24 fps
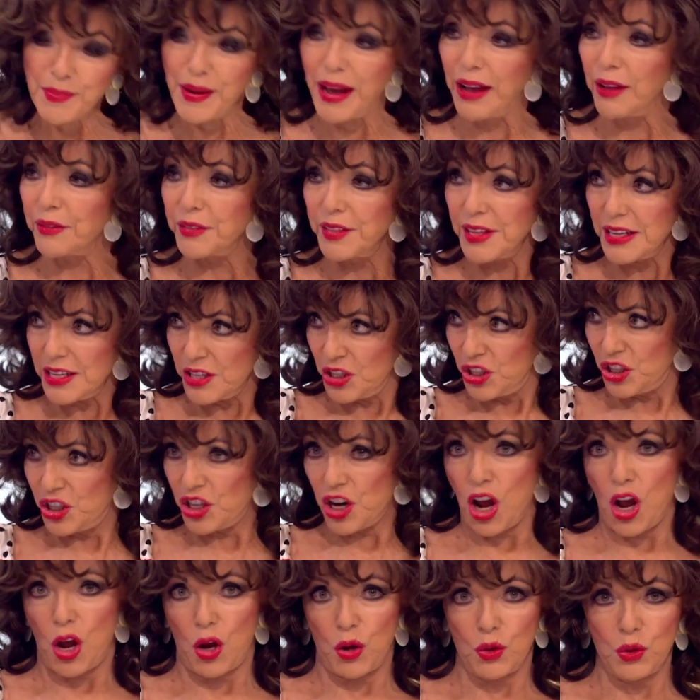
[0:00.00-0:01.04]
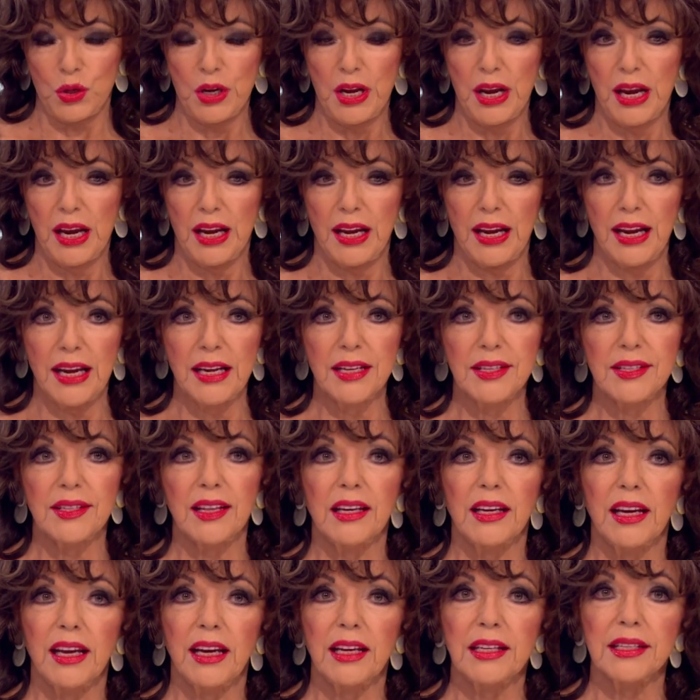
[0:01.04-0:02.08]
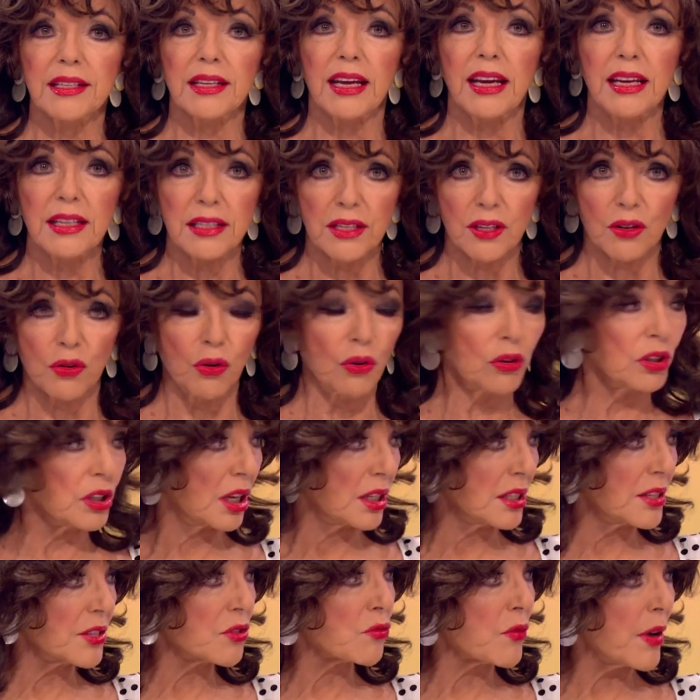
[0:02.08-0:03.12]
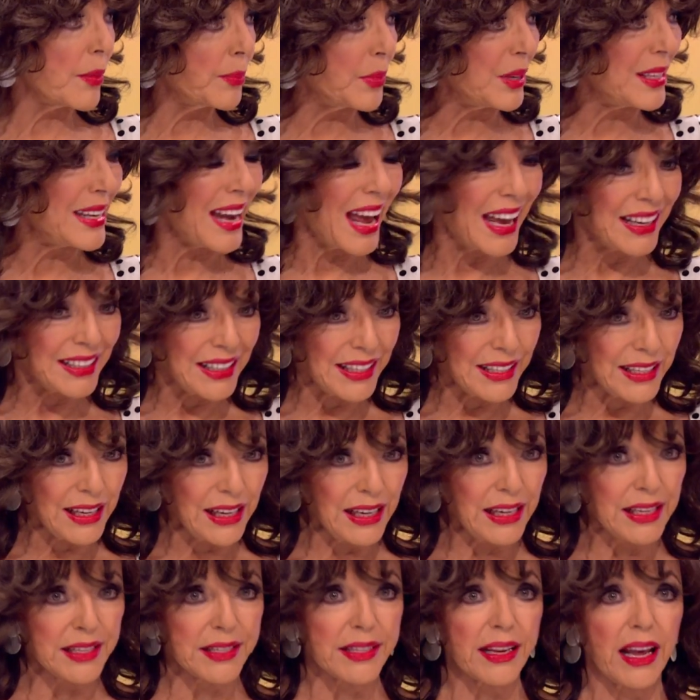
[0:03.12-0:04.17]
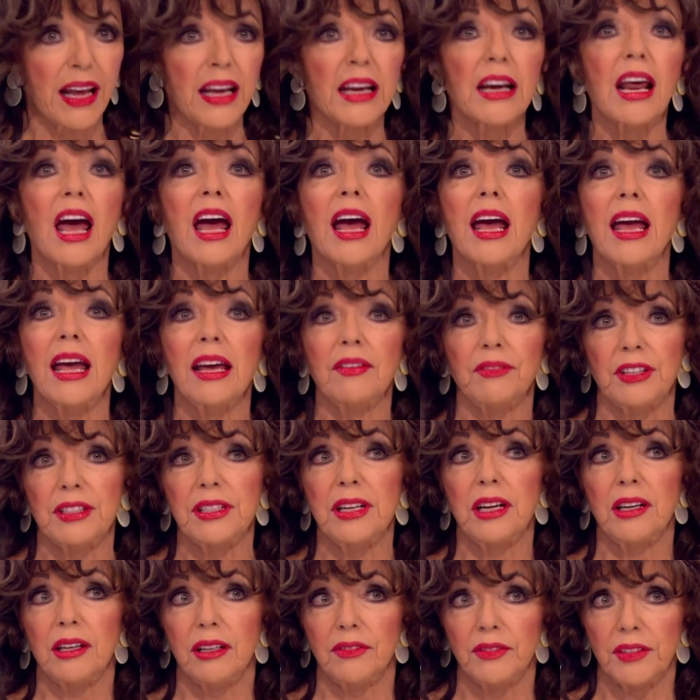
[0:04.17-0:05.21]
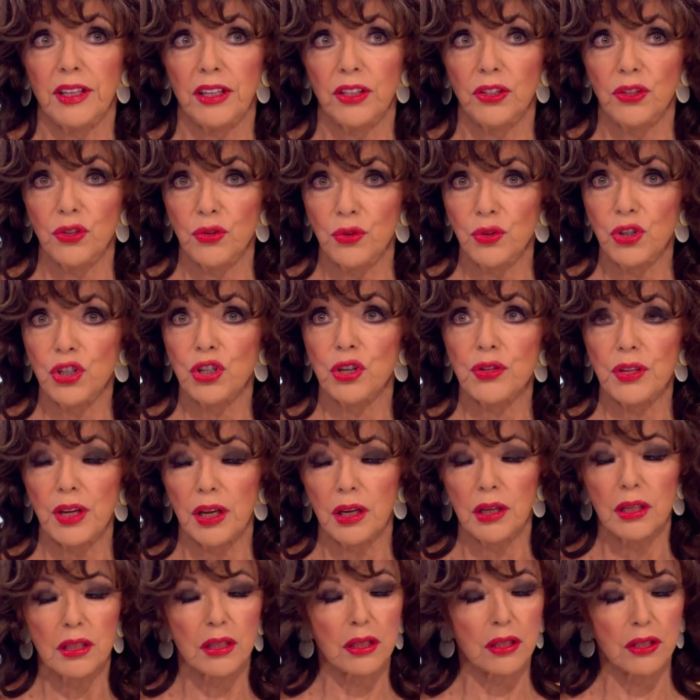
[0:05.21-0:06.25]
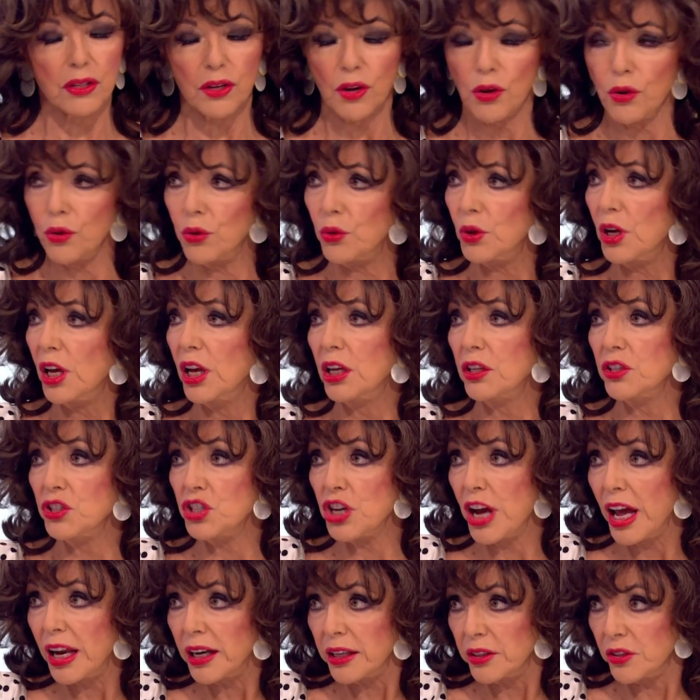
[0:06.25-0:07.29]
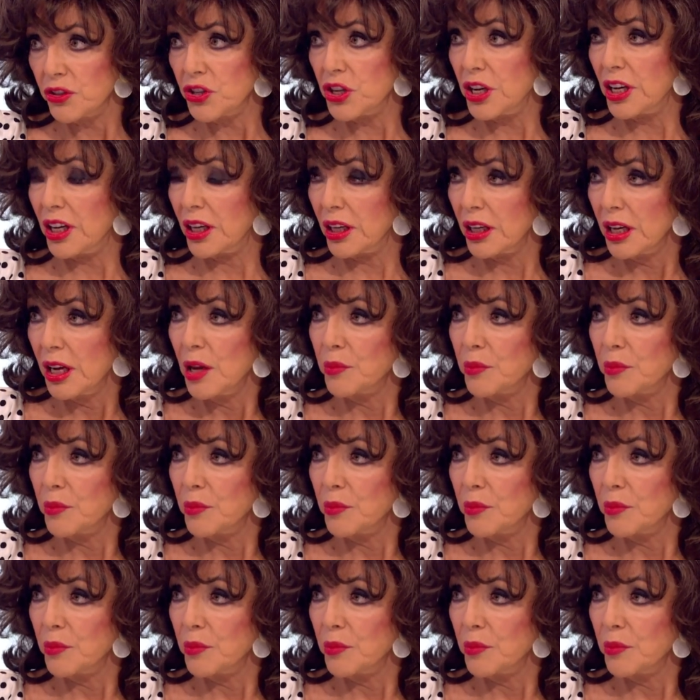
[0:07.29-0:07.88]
about this show is that it's called Unscripted, and it is. And I have to tell you, I've done two shows. It is so challenging